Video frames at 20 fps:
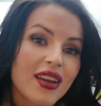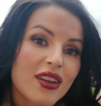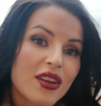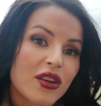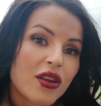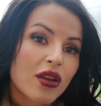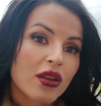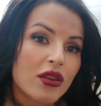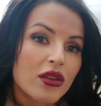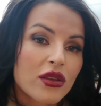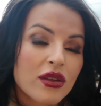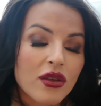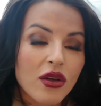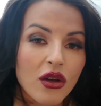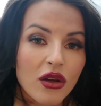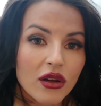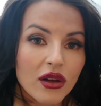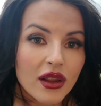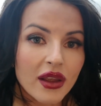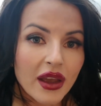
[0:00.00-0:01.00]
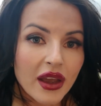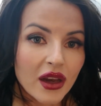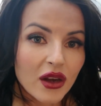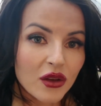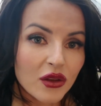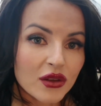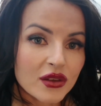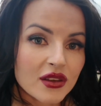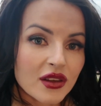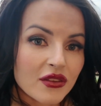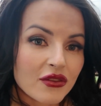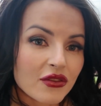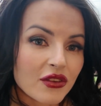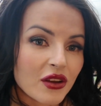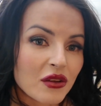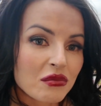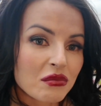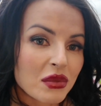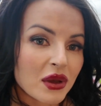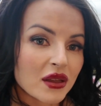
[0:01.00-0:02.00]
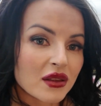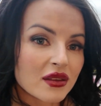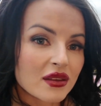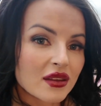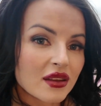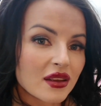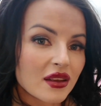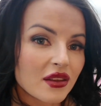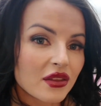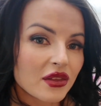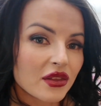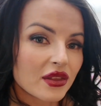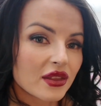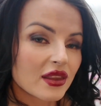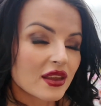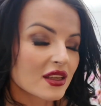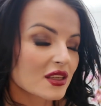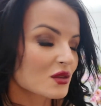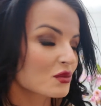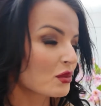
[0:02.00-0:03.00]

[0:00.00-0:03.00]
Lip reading: not only I look different, but this